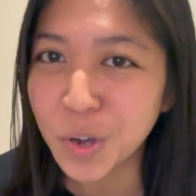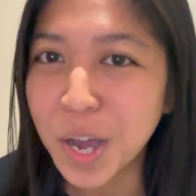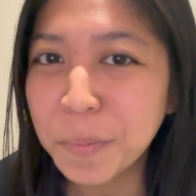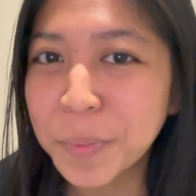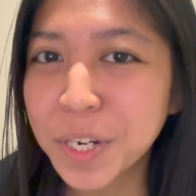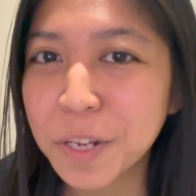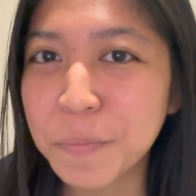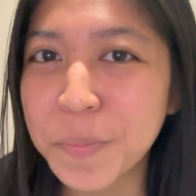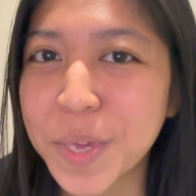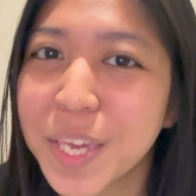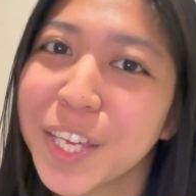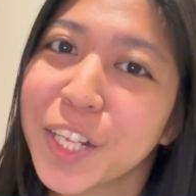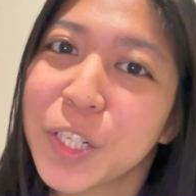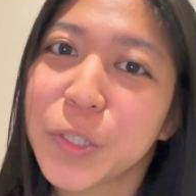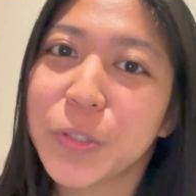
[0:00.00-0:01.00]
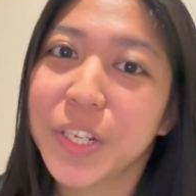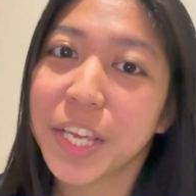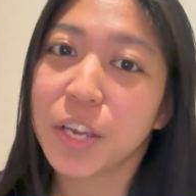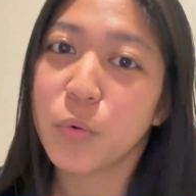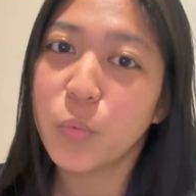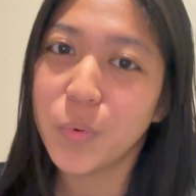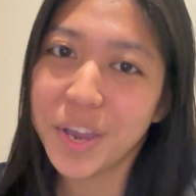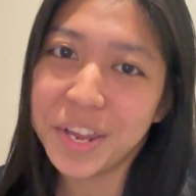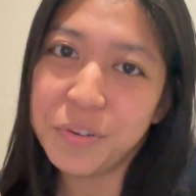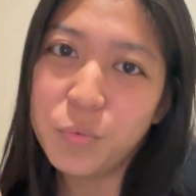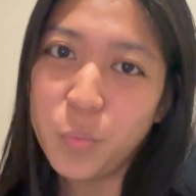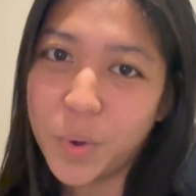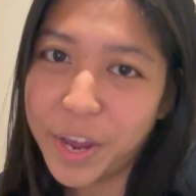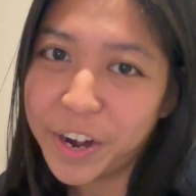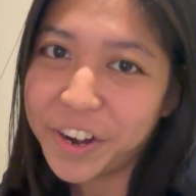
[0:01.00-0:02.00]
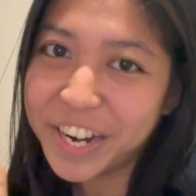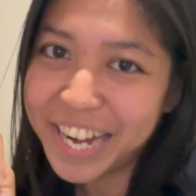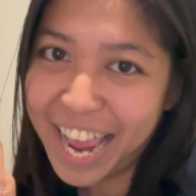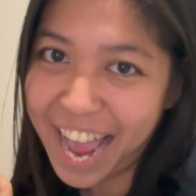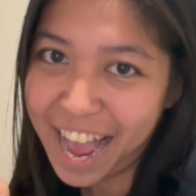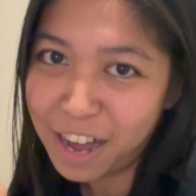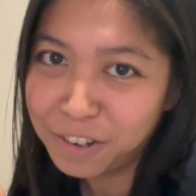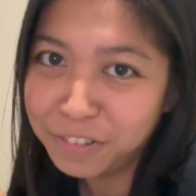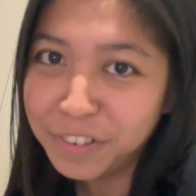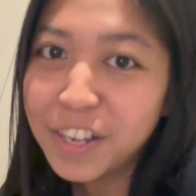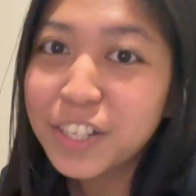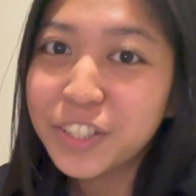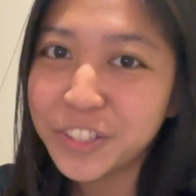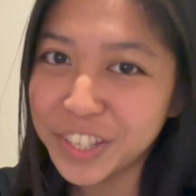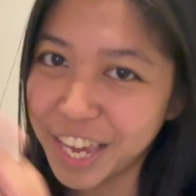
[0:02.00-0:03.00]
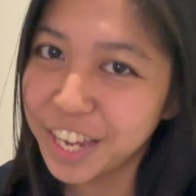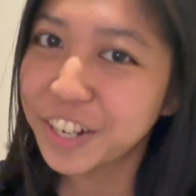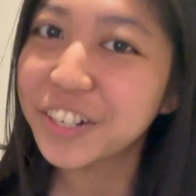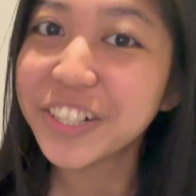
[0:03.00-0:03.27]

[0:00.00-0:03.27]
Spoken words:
I'm gonna be including when, where, and how to get your